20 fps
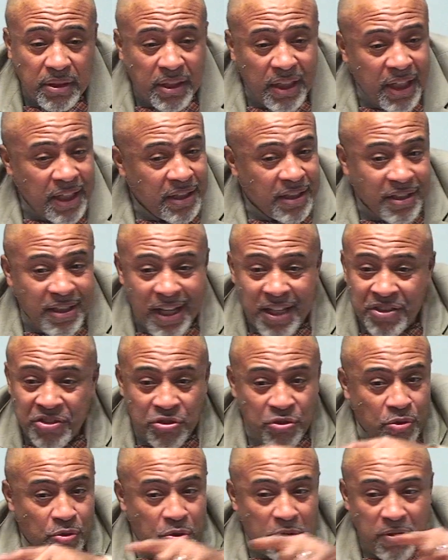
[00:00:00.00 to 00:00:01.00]
That
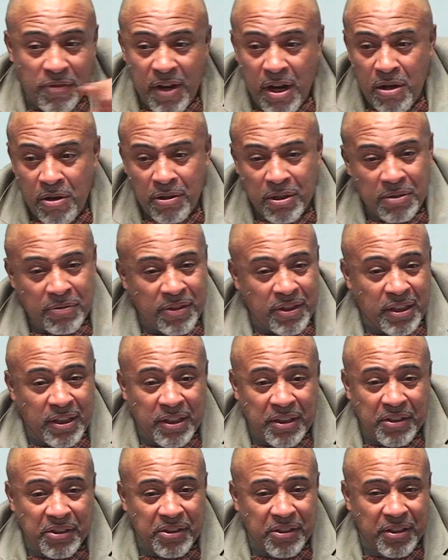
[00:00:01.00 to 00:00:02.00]
that's true of all of
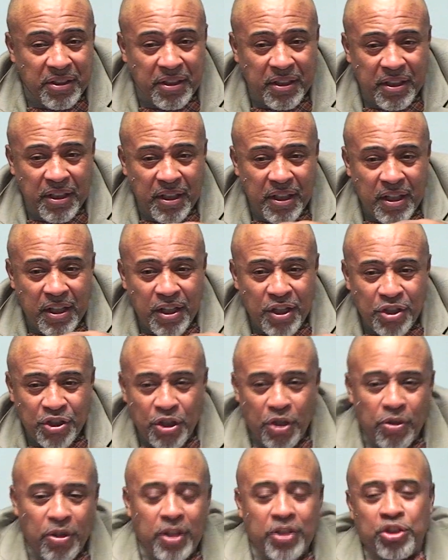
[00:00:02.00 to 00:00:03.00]
us.
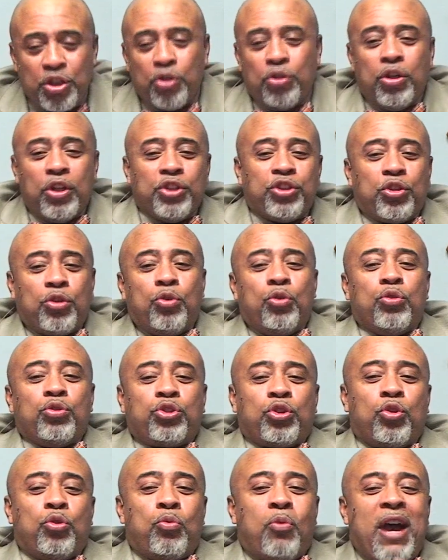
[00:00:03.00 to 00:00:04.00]
So so so
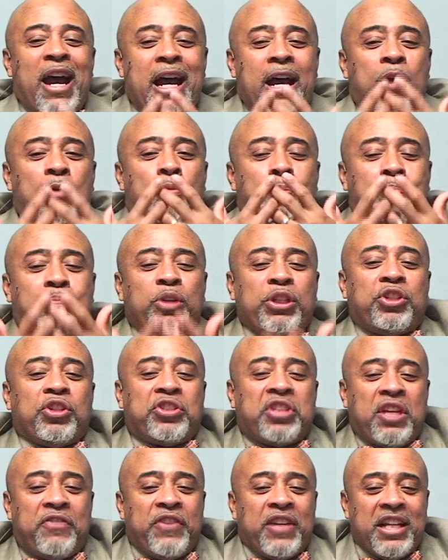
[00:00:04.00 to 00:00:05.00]
so why put
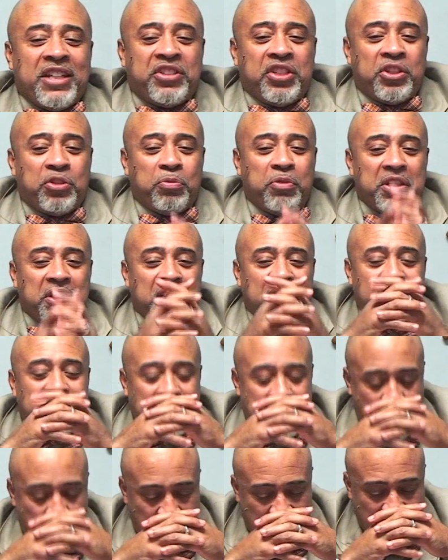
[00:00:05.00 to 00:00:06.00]
yourself in that situation and then
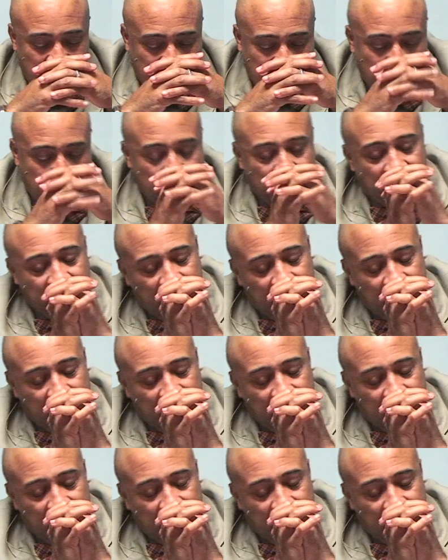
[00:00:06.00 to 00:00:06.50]
get on your knees talking